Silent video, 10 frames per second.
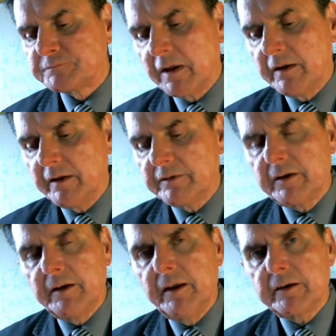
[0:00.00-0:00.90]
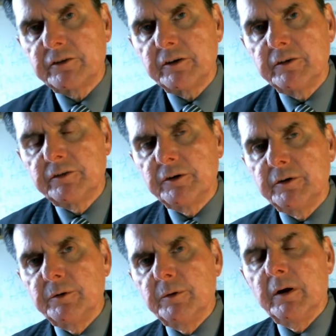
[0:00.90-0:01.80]
in its connection
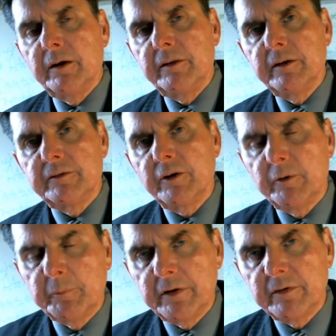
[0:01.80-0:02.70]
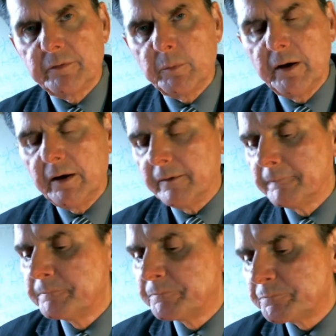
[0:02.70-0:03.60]
to the atonement as well.
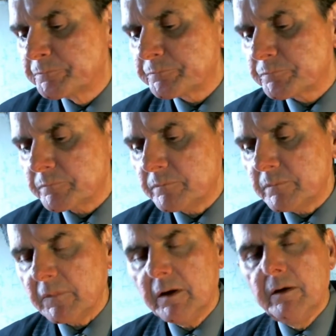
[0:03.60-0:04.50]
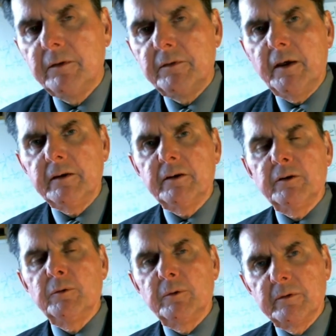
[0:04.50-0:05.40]
Thank
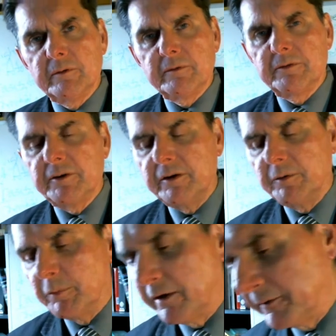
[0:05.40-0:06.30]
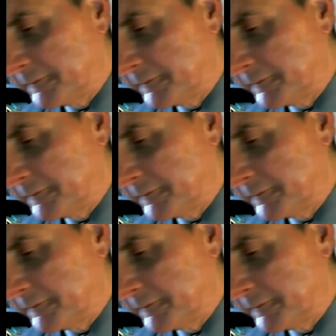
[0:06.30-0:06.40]
you. See you tomorrow.